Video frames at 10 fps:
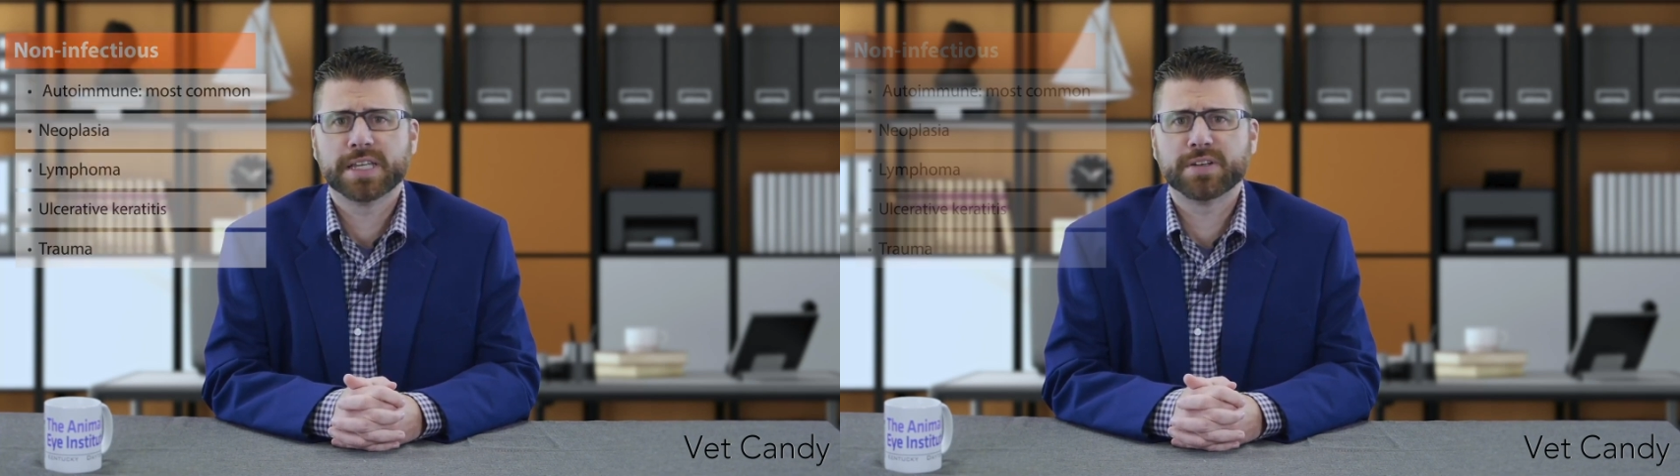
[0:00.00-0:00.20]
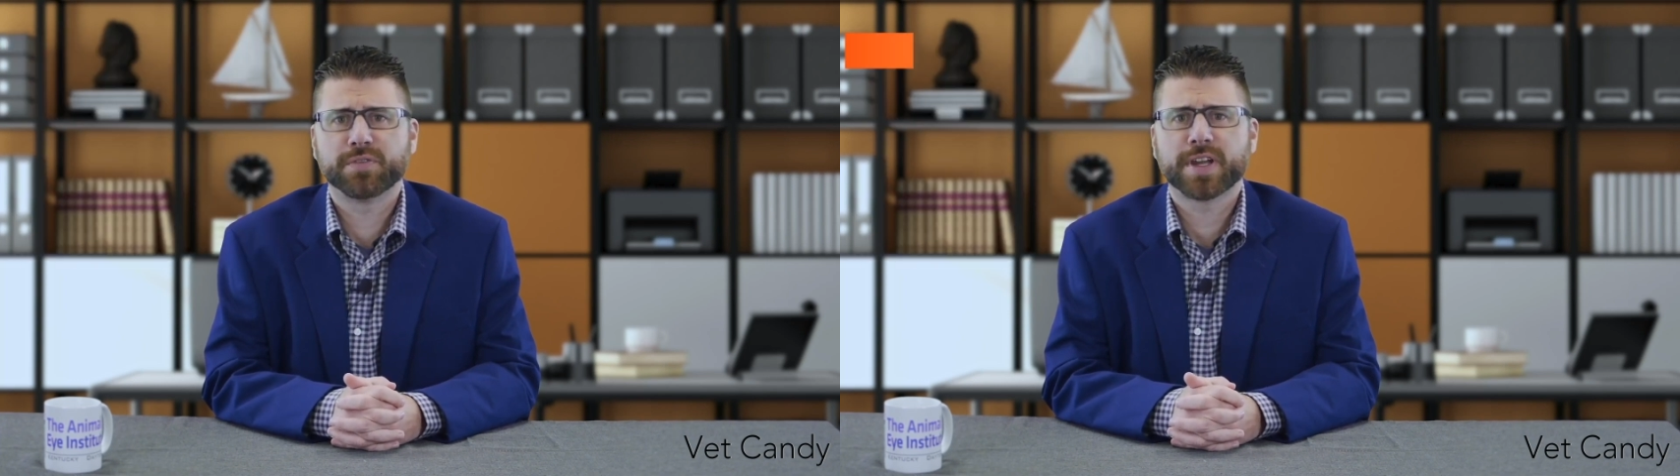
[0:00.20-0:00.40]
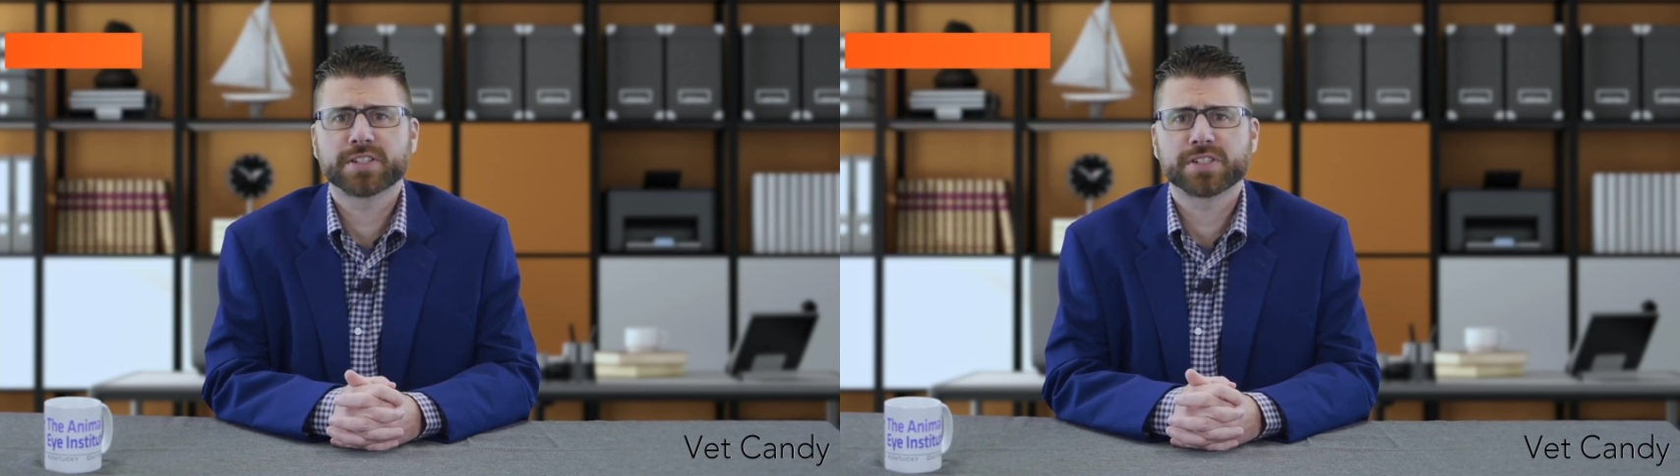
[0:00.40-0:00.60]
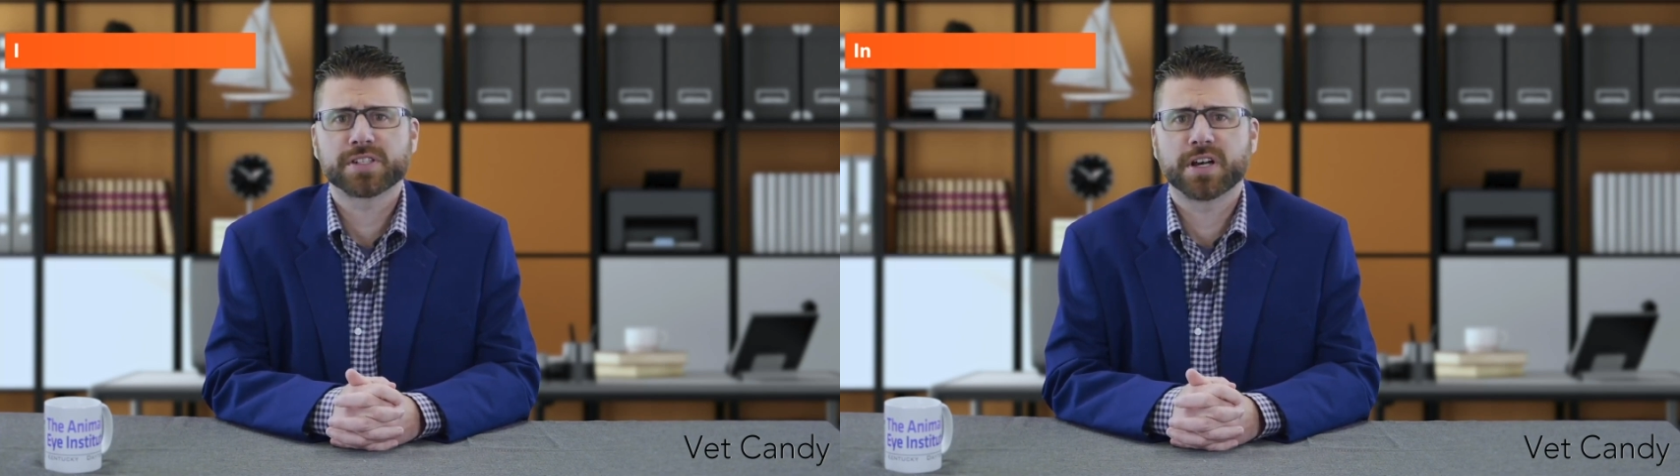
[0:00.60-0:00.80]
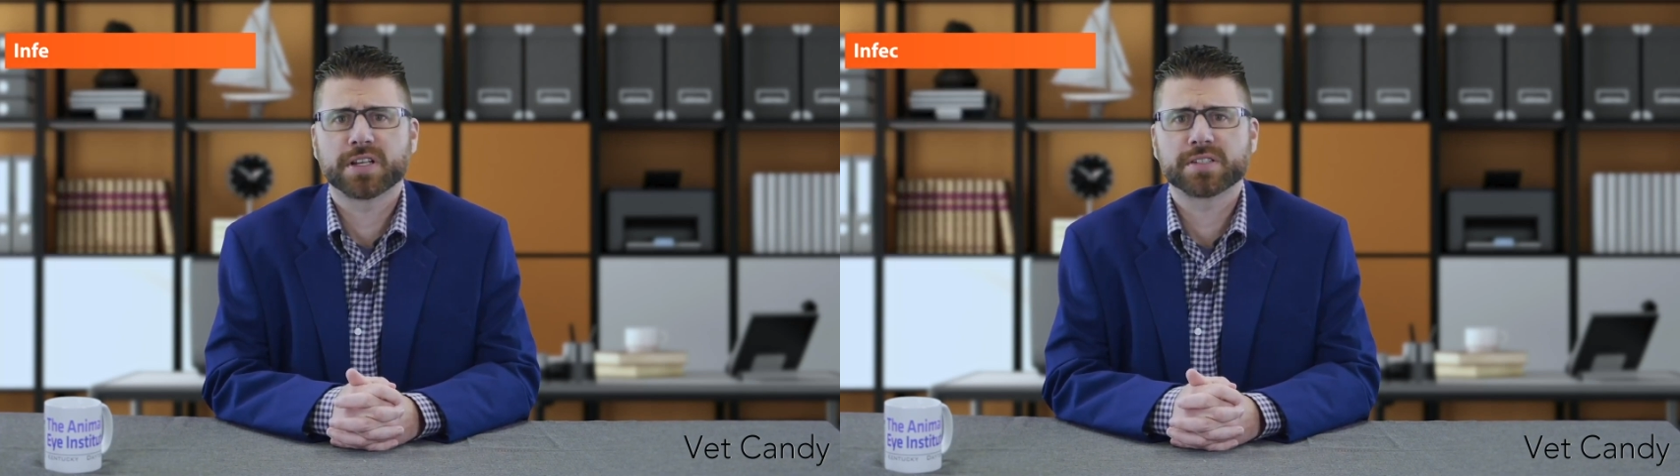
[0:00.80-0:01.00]
Infectious
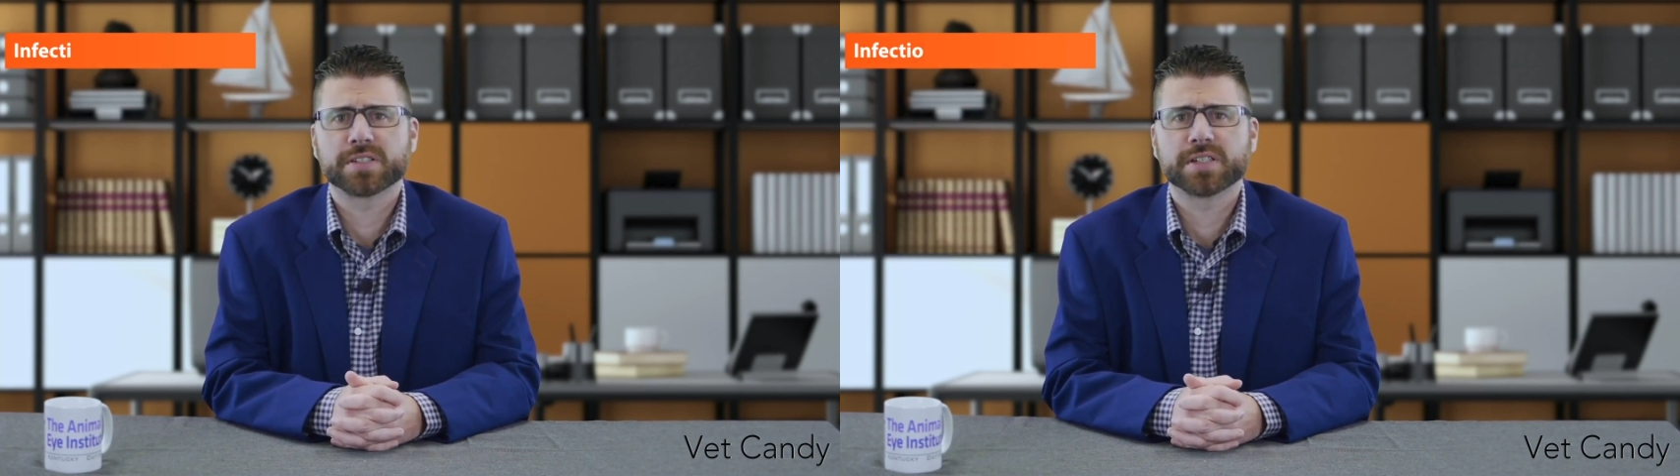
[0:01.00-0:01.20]
causes